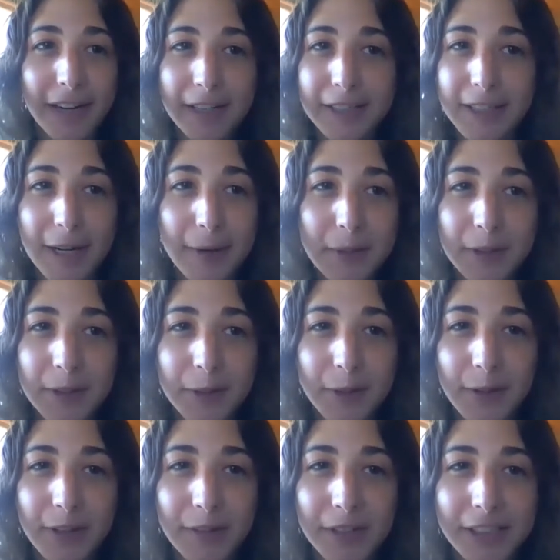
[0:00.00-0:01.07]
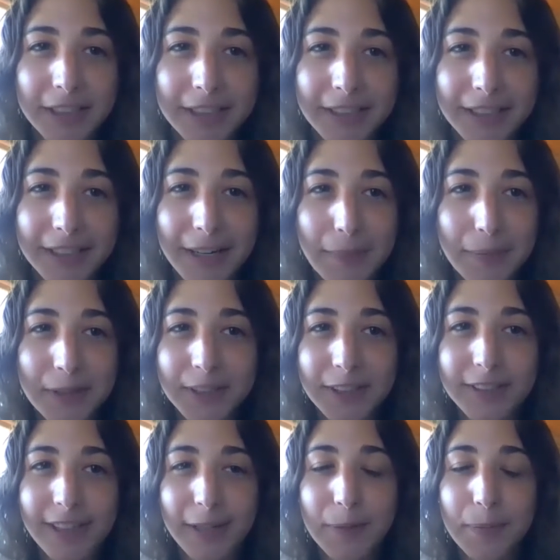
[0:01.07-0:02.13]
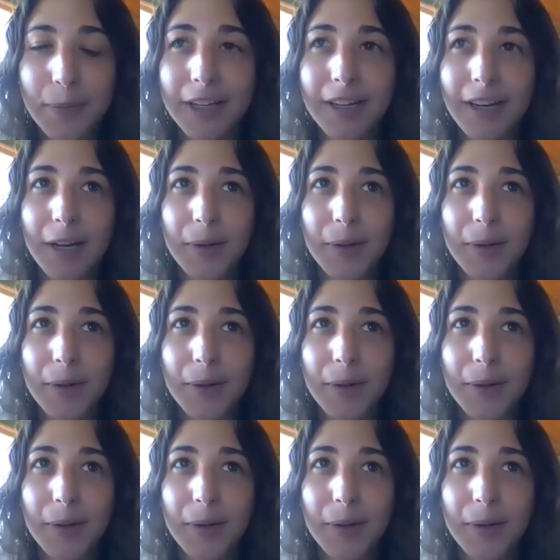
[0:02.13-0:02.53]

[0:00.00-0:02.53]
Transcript: because I absolutely agree with everything that Emily just said, but